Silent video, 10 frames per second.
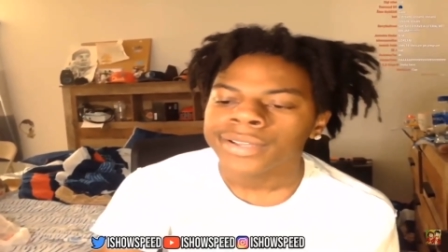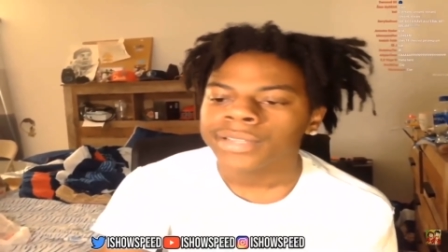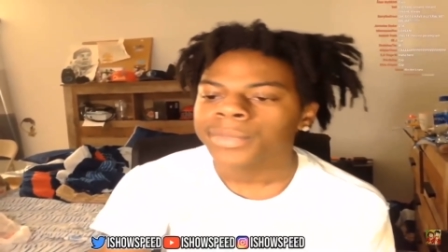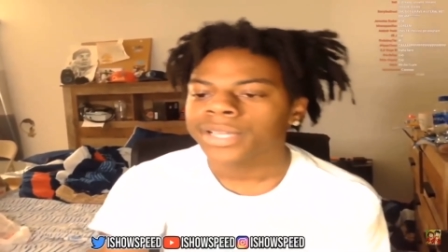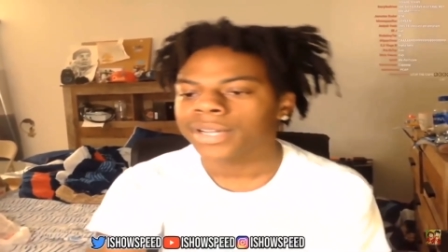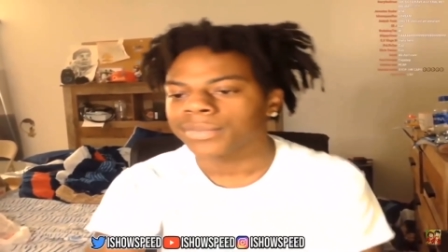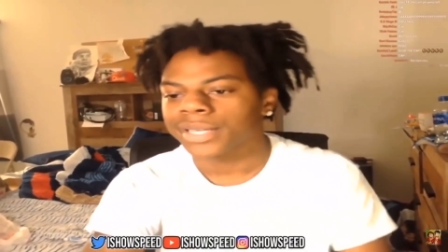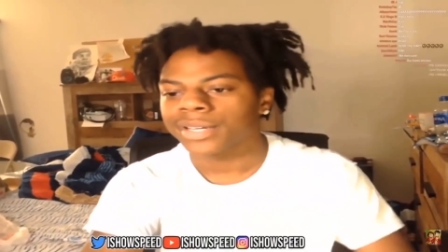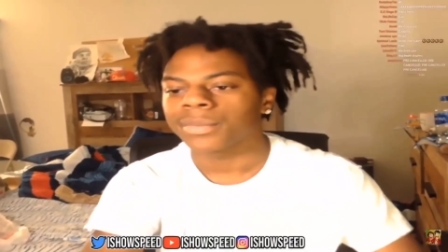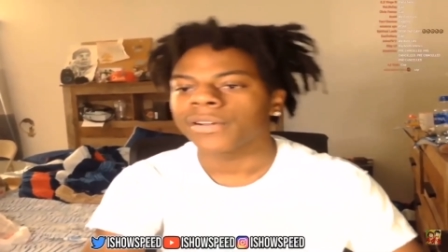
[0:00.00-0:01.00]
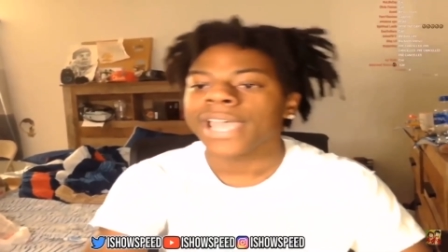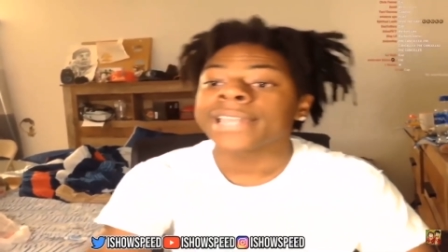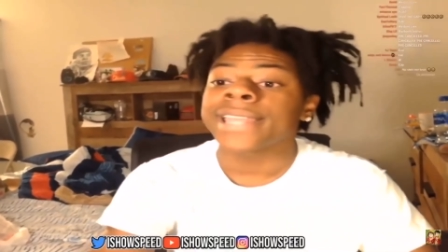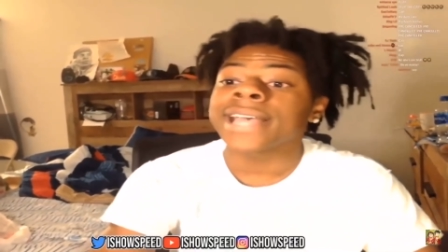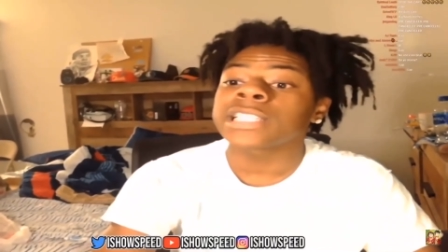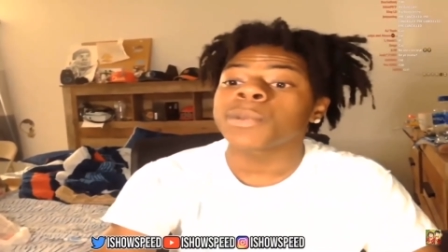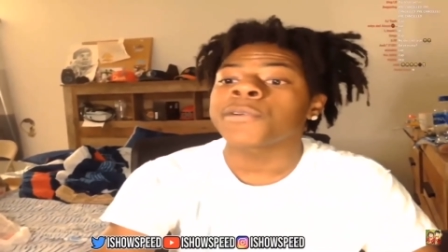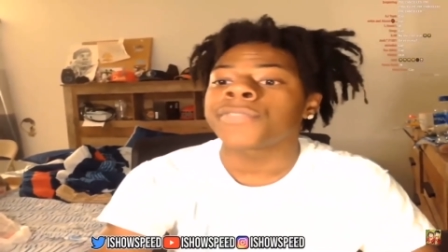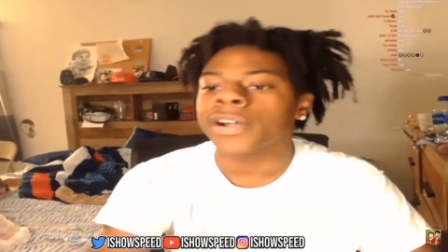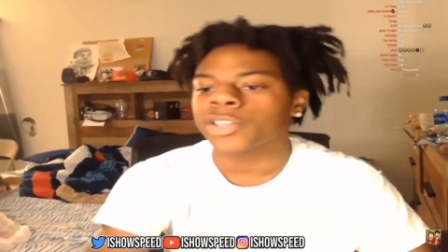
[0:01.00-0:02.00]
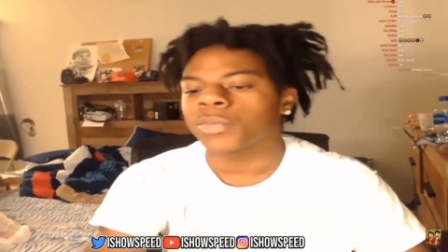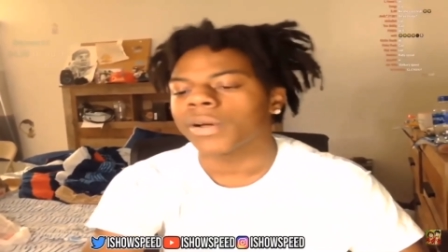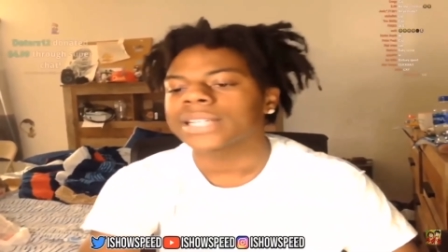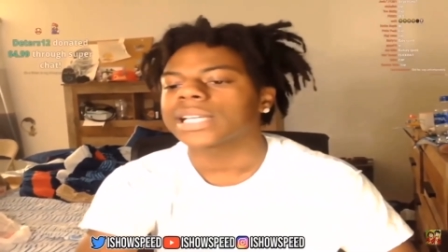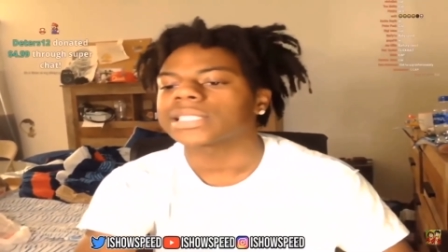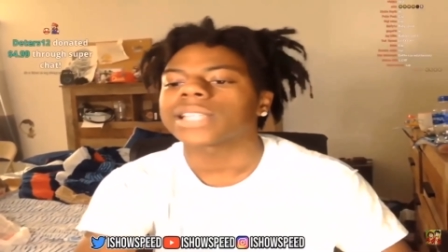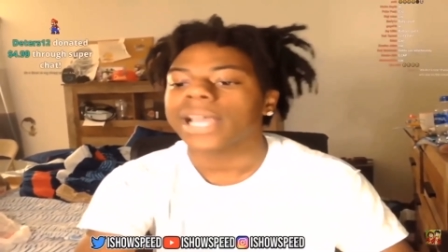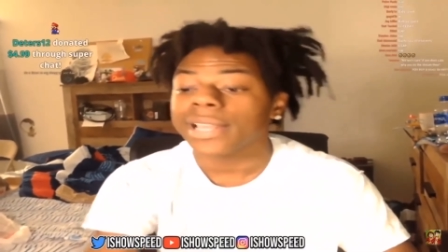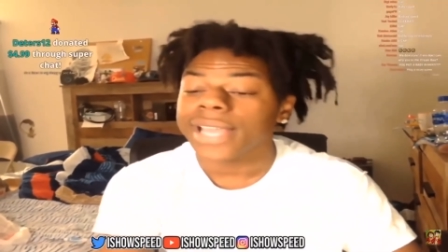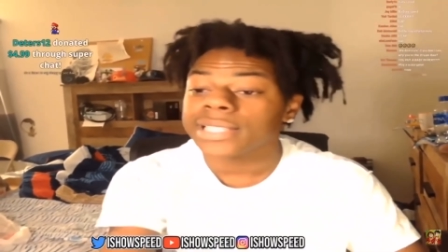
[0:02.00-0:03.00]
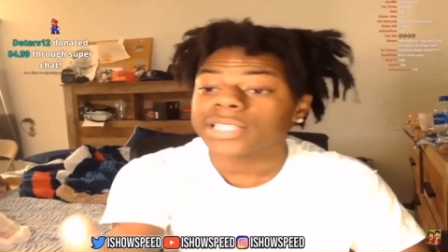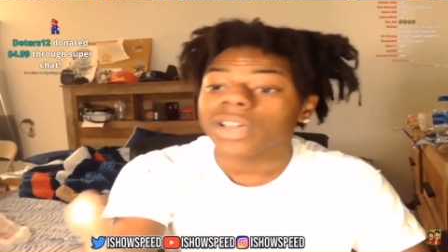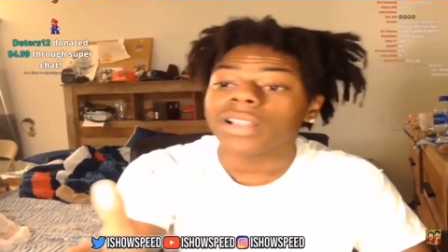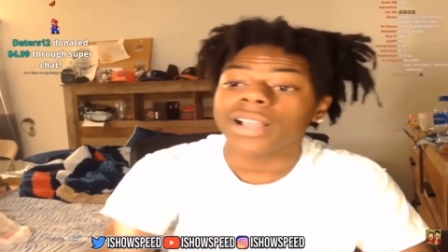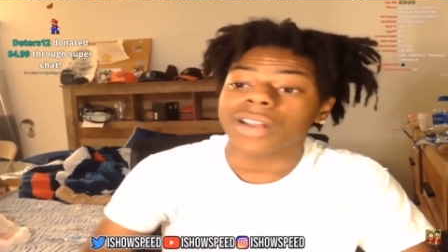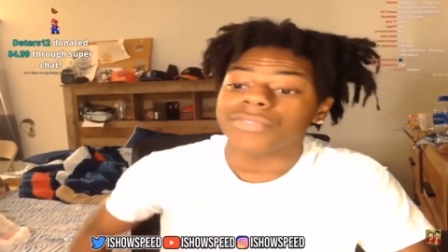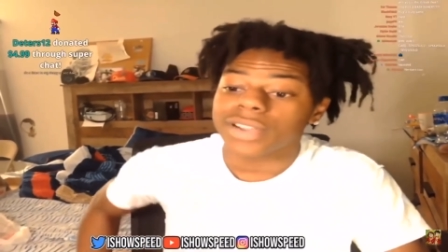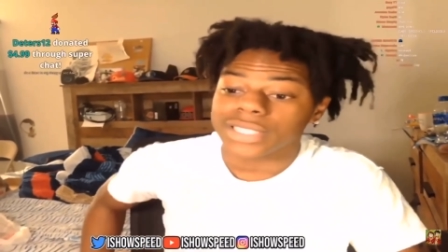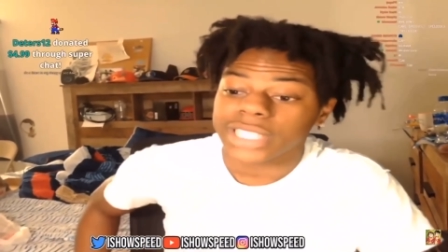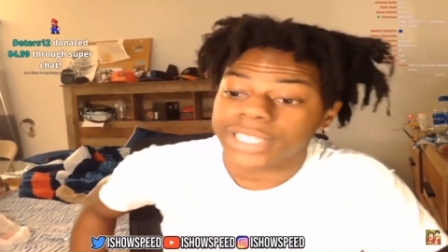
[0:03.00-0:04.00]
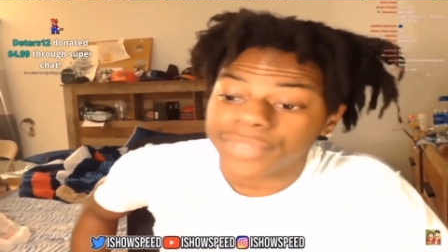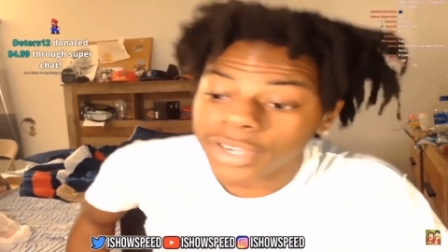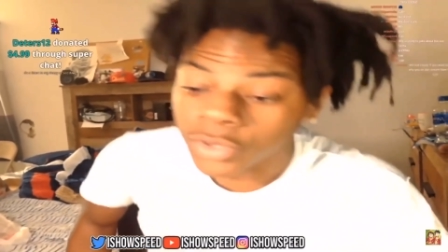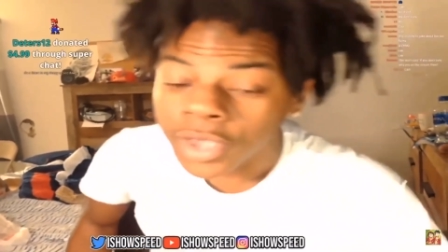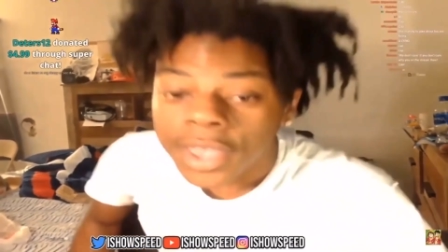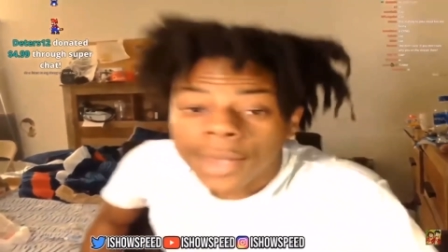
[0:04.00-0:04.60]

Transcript: Let me calm down, bro. Hey, Dazzy, bro, fuck you, bro. That's that's like Dazzy. That's all I gotta fucking say. Fuck you.